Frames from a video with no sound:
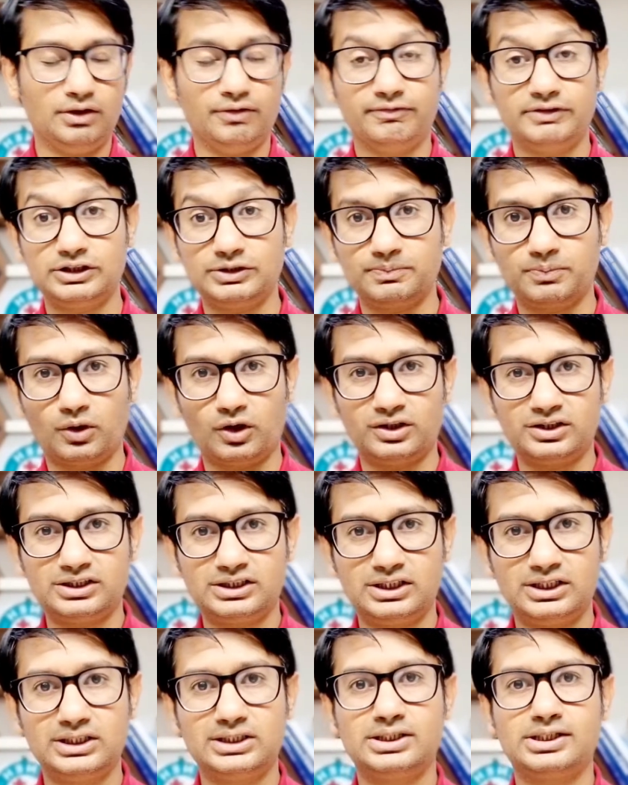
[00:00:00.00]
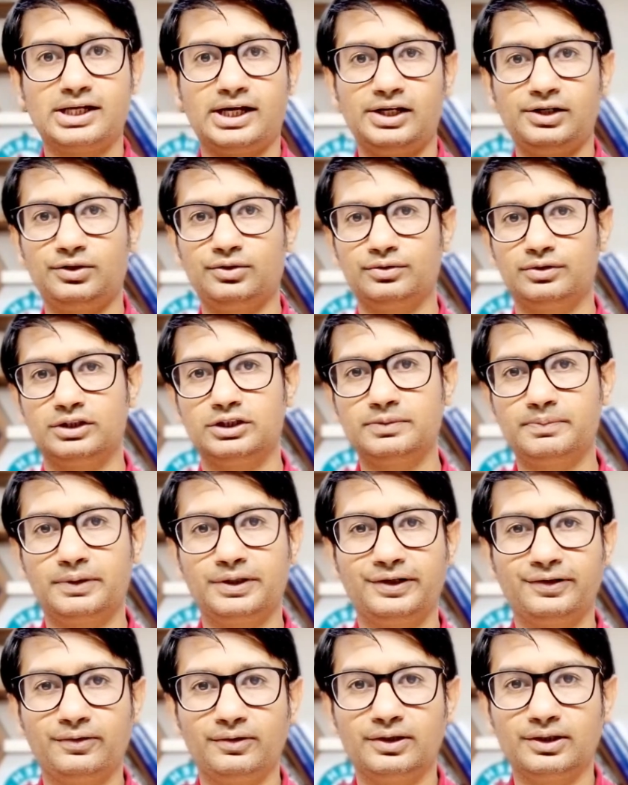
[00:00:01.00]
which brought this child to this
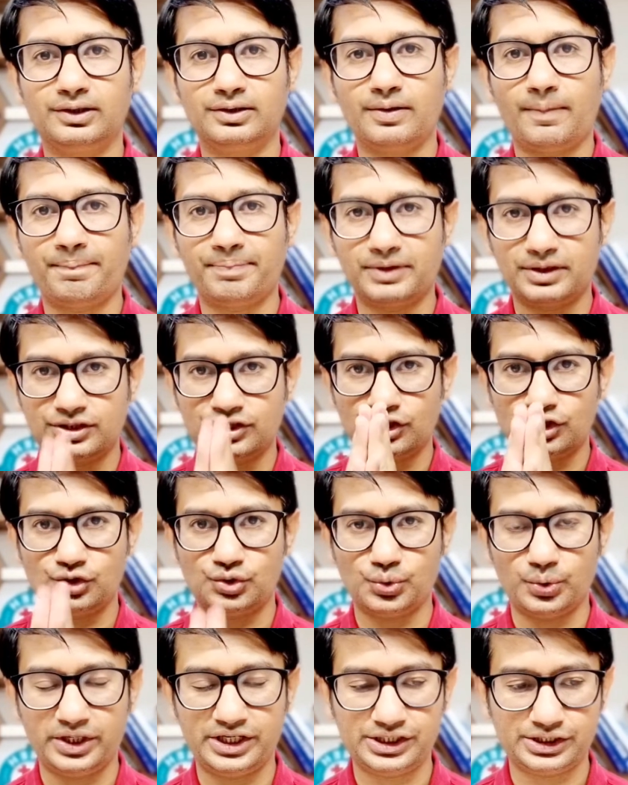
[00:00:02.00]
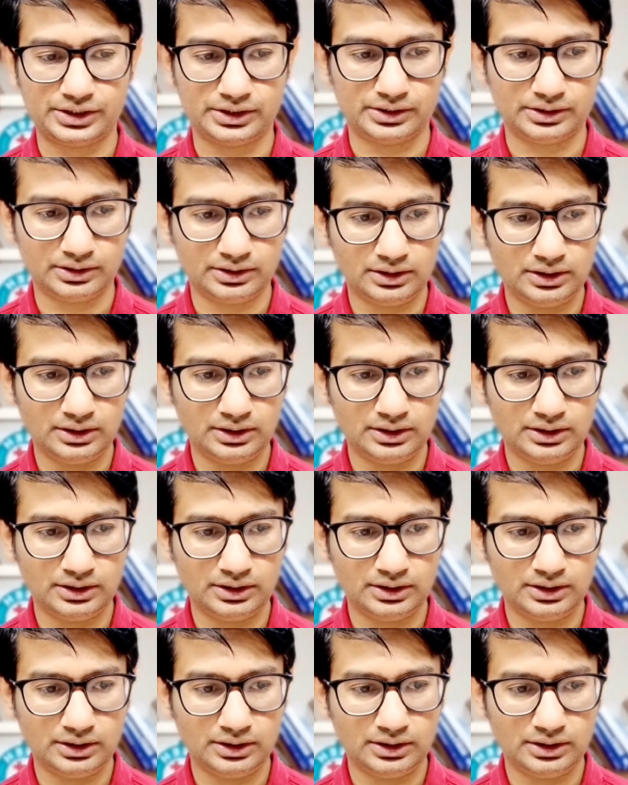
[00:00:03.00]
particular situation.